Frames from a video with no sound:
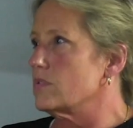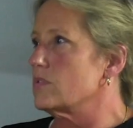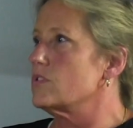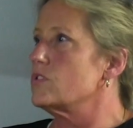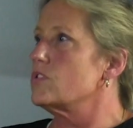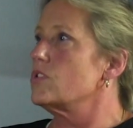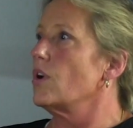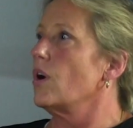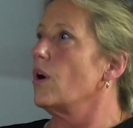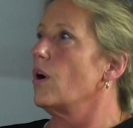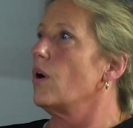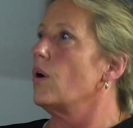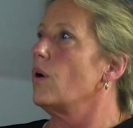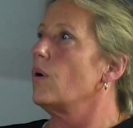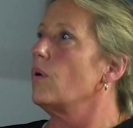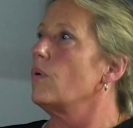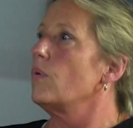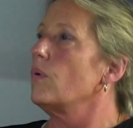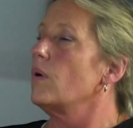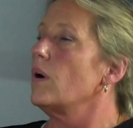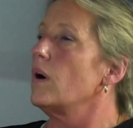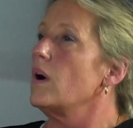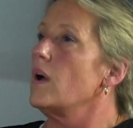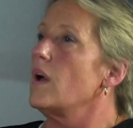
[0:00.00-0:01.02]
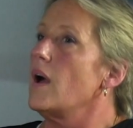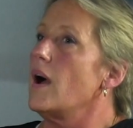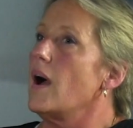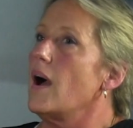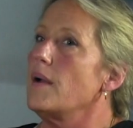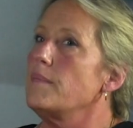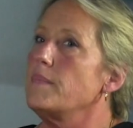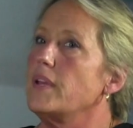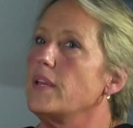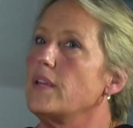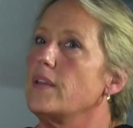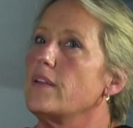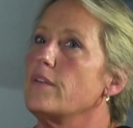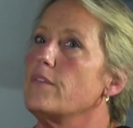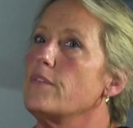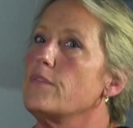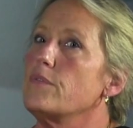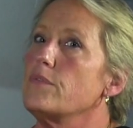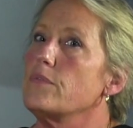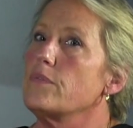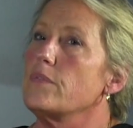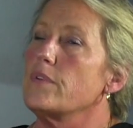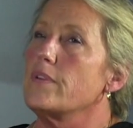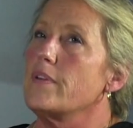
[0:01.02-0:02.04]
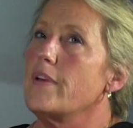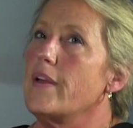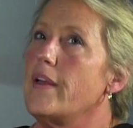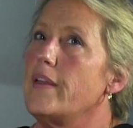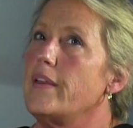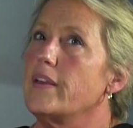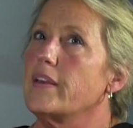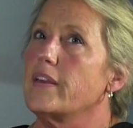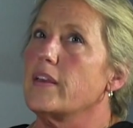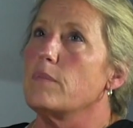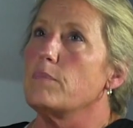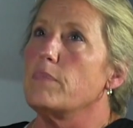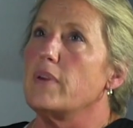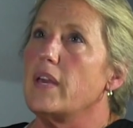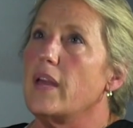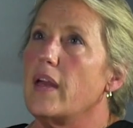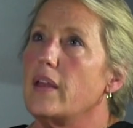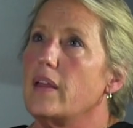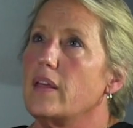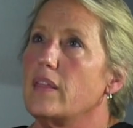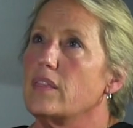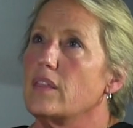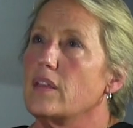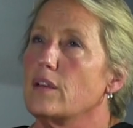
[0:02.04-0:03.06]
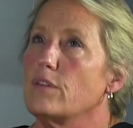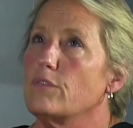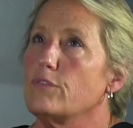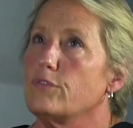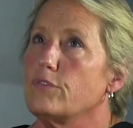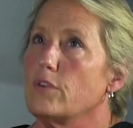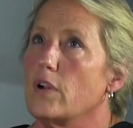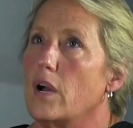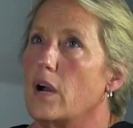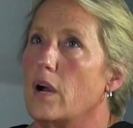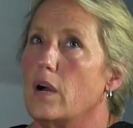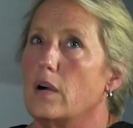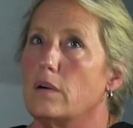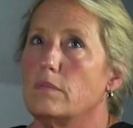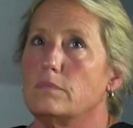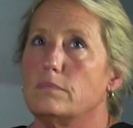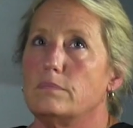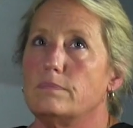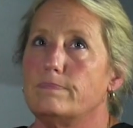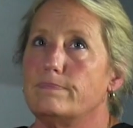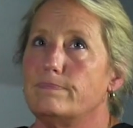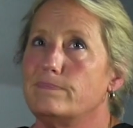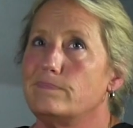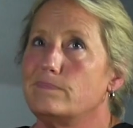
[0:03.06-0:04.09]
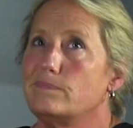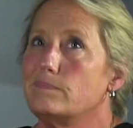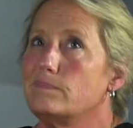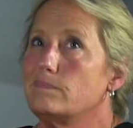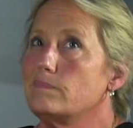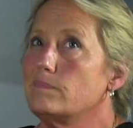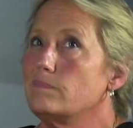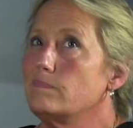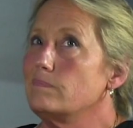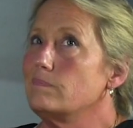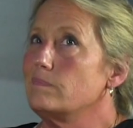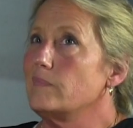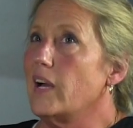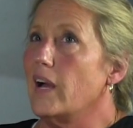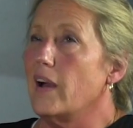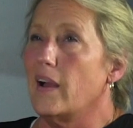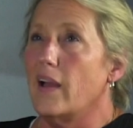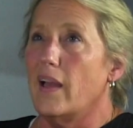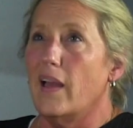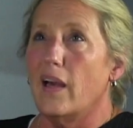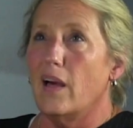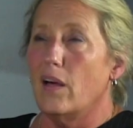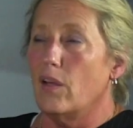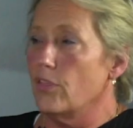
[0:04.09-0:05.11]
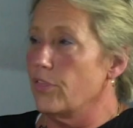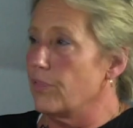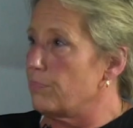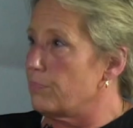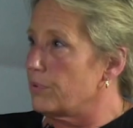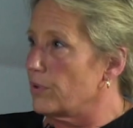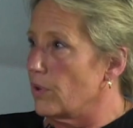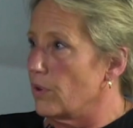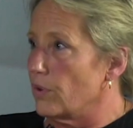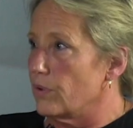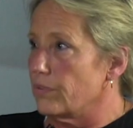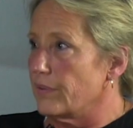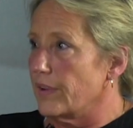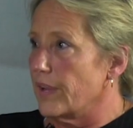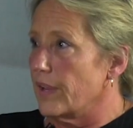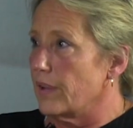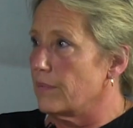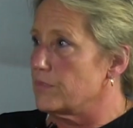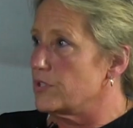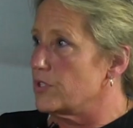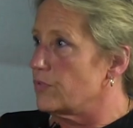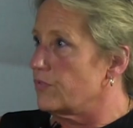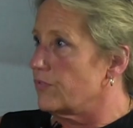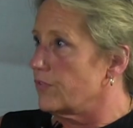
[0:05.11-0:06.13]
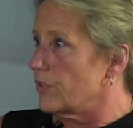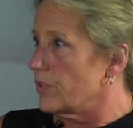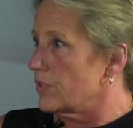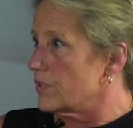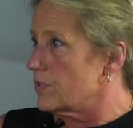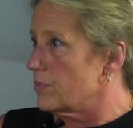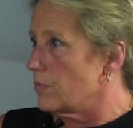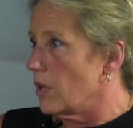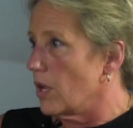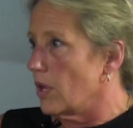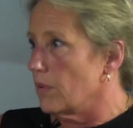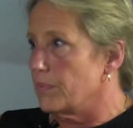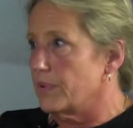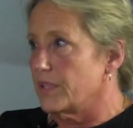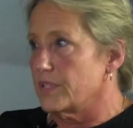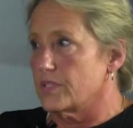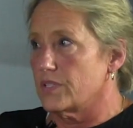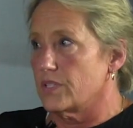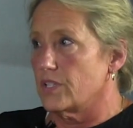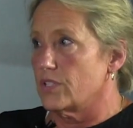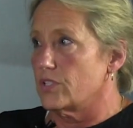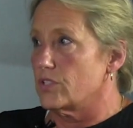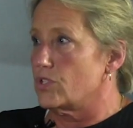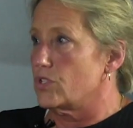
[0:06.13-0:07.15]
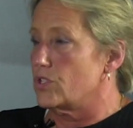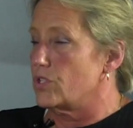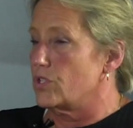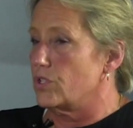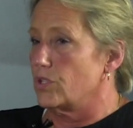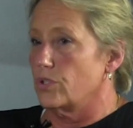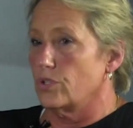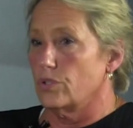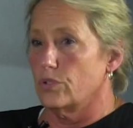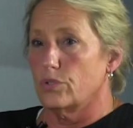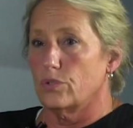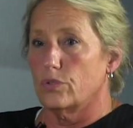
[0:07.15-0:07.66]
So, I mean, and it can be anything from a health program to for a small business to,